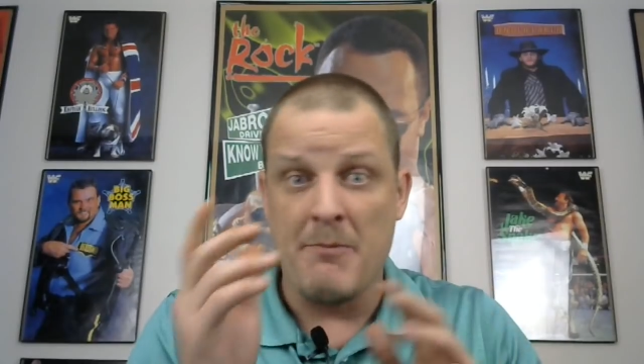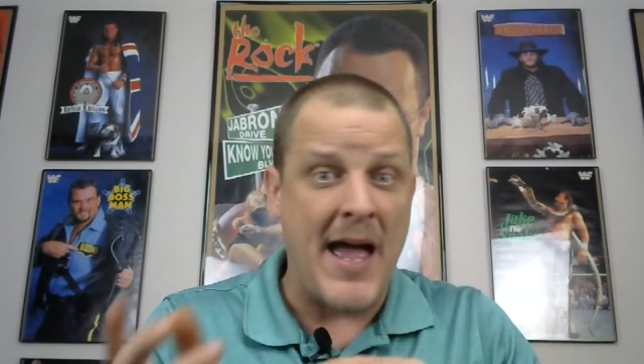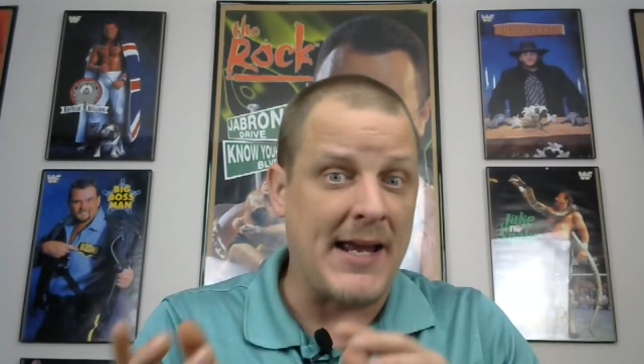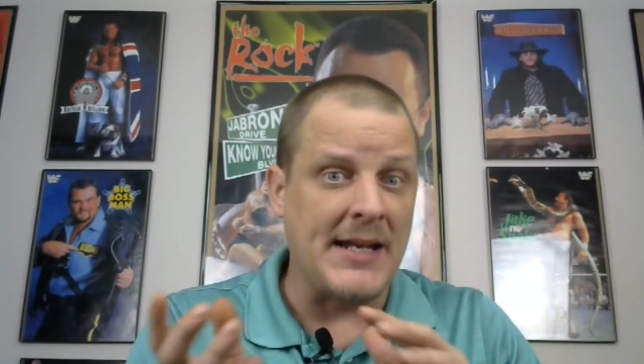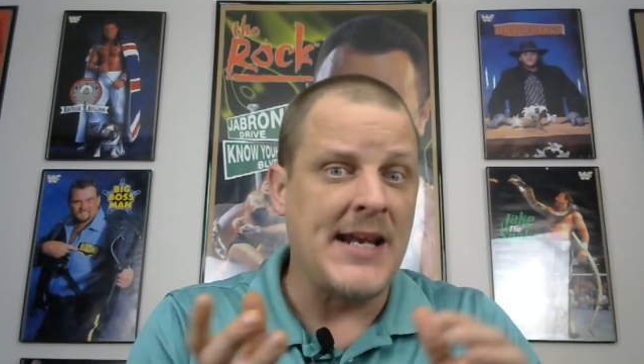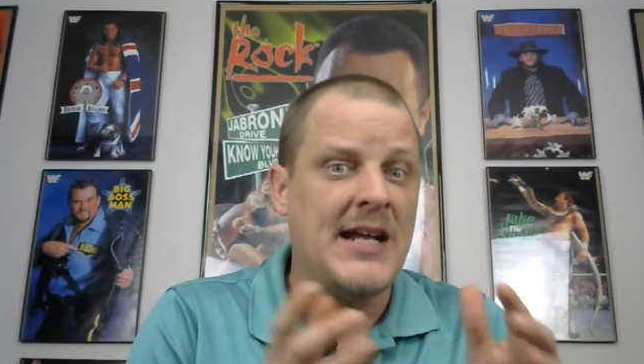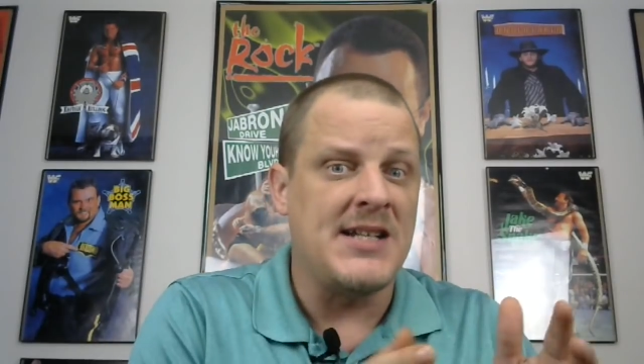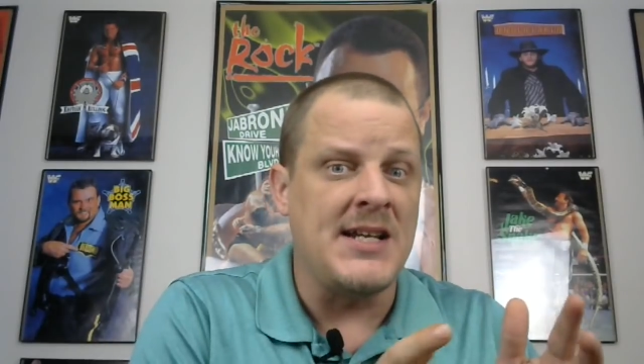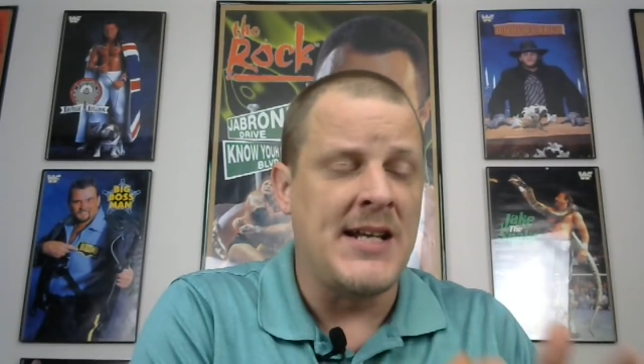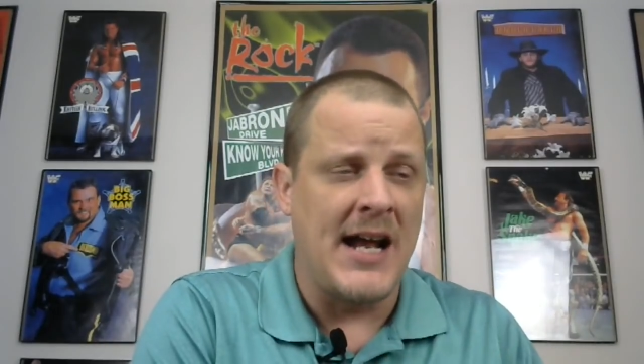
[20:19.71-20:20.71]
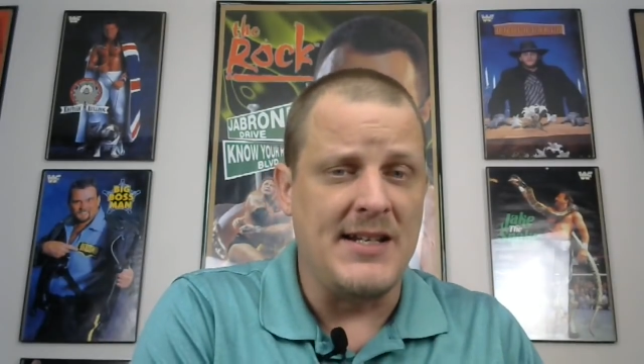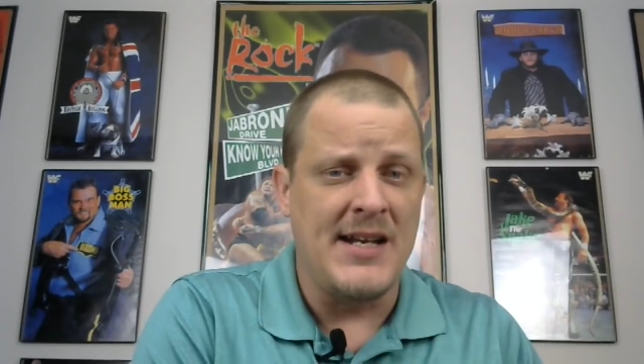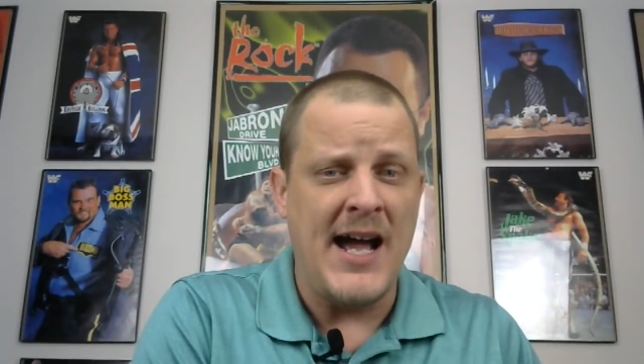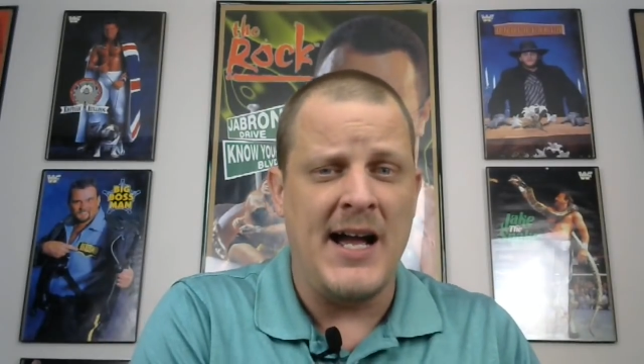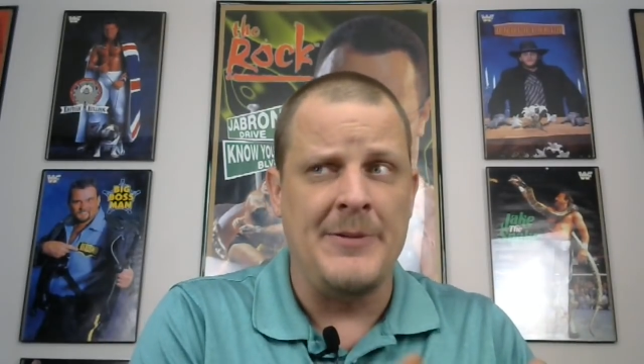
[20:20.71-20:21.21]
Back in
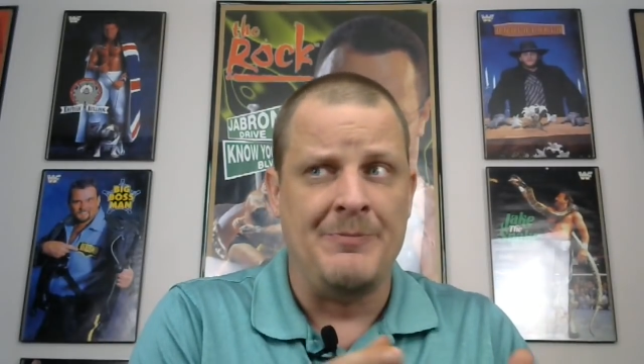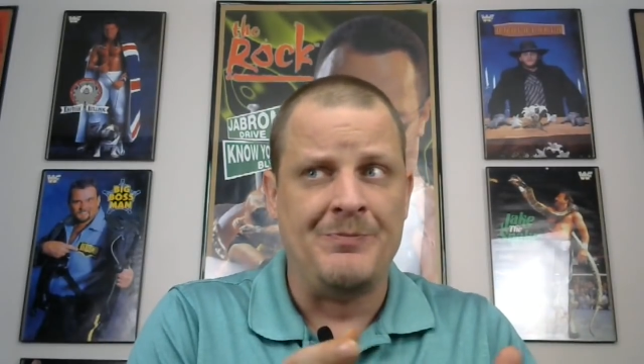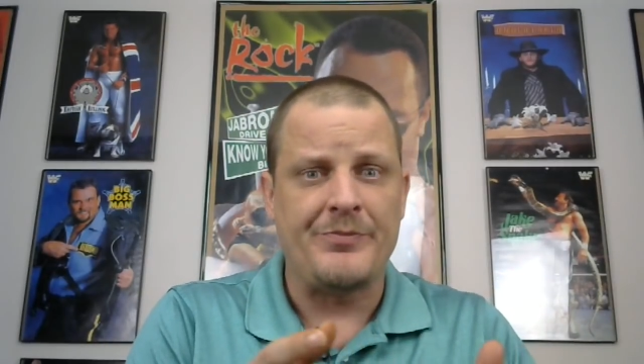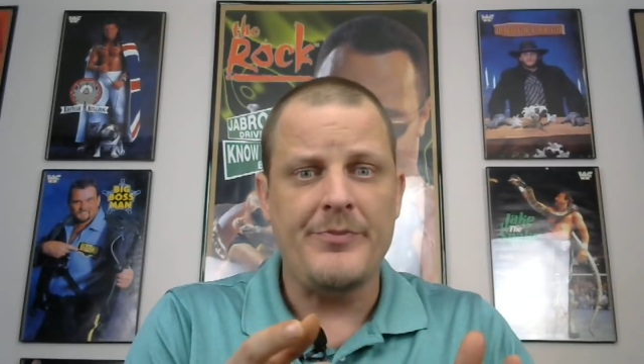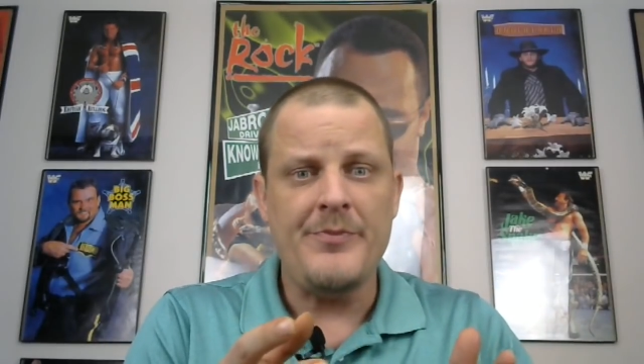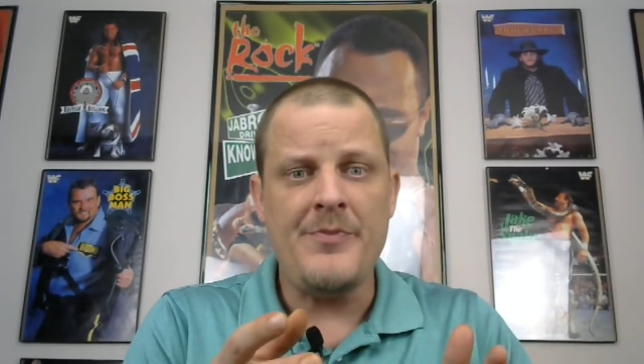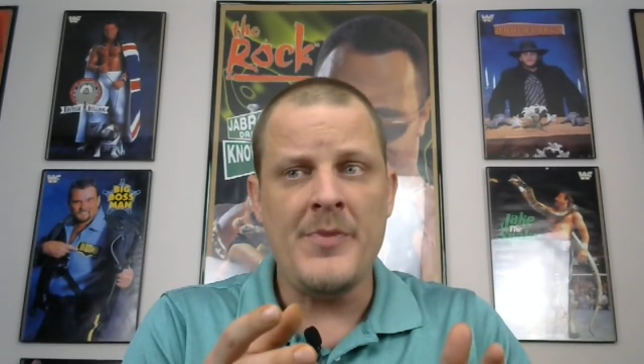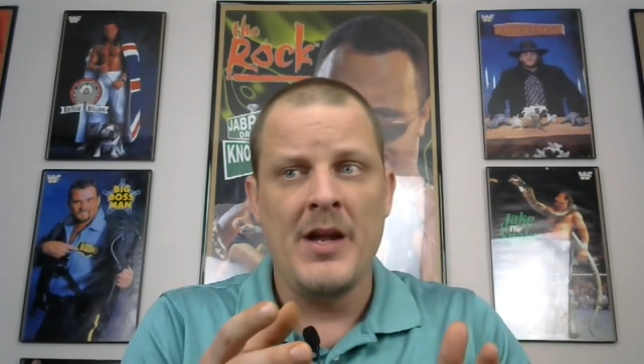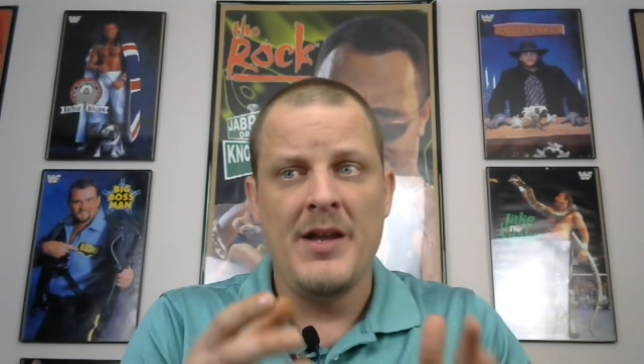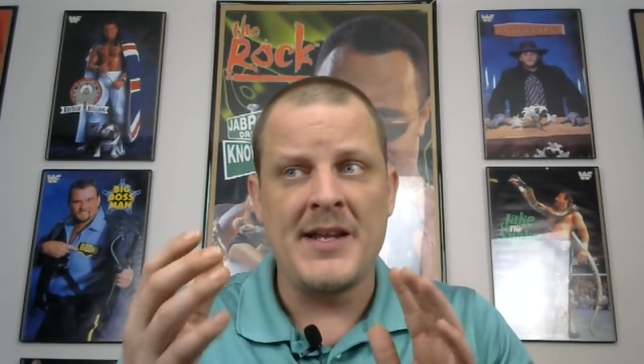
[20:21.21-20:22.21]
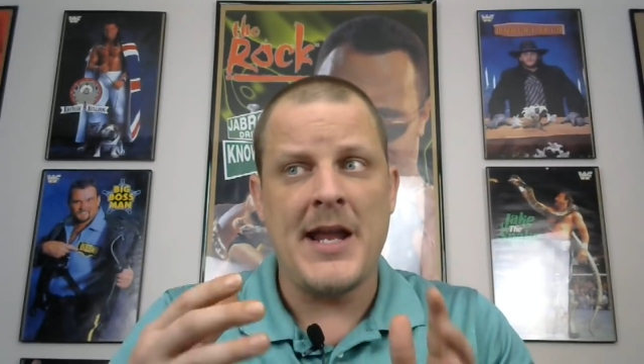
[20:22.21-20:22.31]
1999, the